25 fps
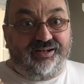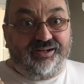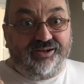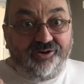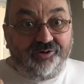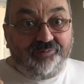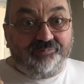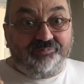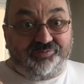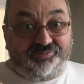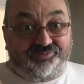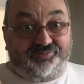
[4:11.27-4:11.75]

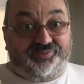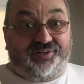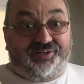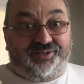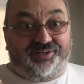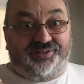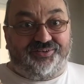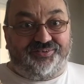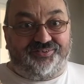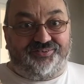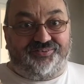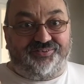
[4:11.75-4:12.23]
I'm
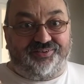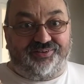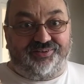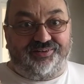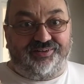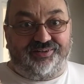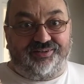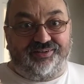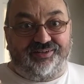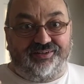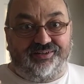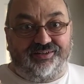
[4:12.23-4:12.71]
finished.
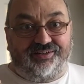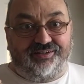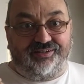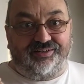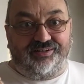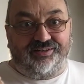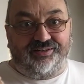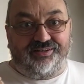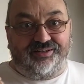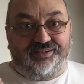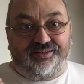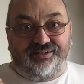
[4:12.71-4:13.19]

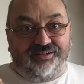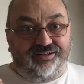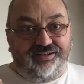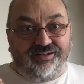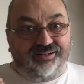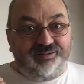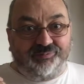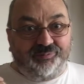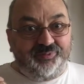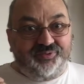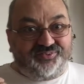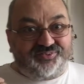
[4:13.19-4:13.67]

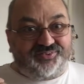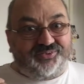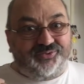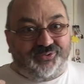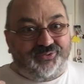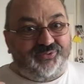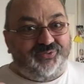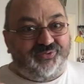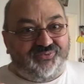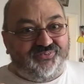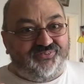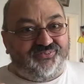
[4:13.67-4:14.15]
I'm as
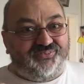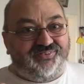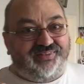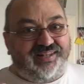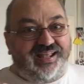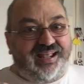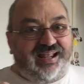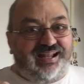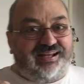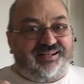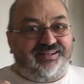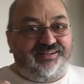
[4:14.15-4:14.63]
good as
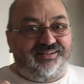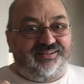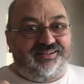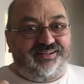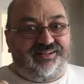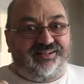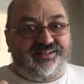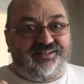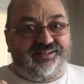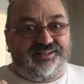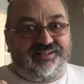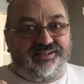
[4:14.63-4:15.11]
dead.
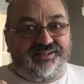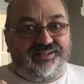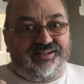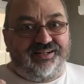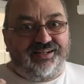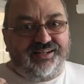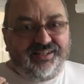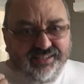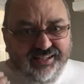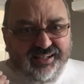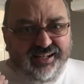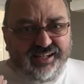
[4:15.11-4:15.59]

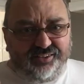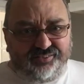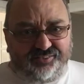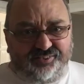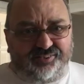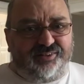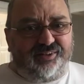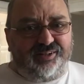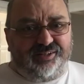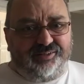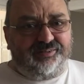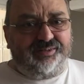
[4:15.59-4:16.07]

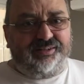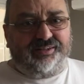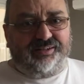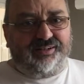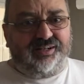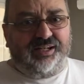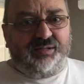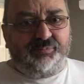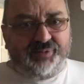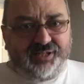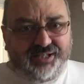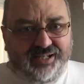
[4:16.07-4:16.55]
Yes,
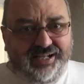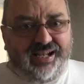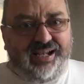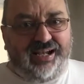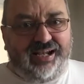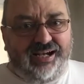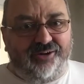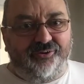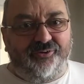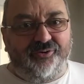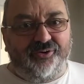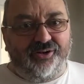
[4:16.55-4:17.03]
I'm a
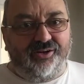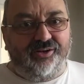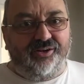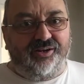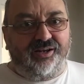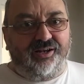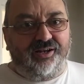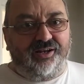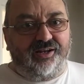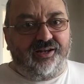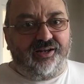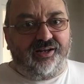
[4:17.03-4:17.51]
carer.
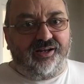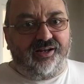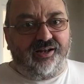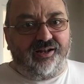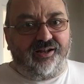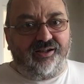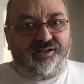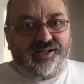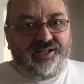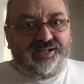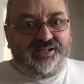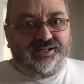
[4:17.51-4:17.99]

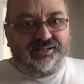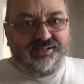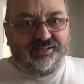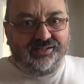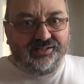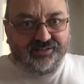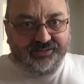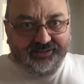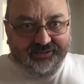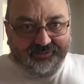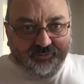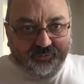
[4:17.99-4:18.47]
I
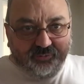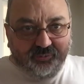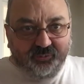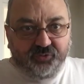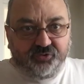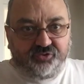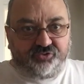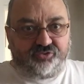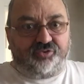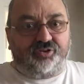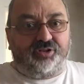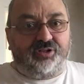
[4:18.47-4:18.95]

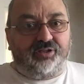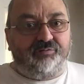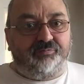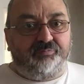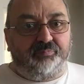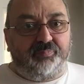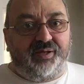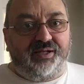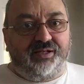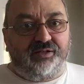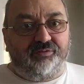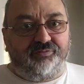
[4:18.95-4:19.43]

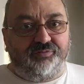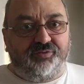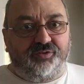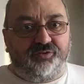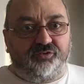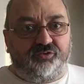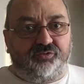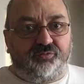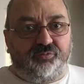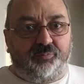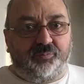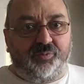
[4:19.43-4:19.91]
receive
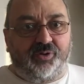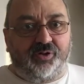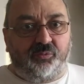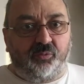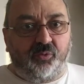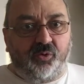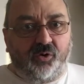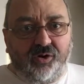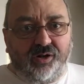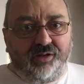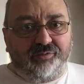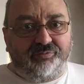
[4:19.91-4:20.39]
benefits for my
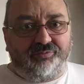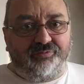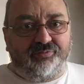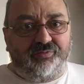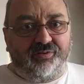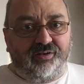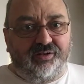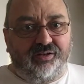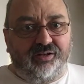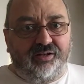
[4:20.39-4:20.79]
wife.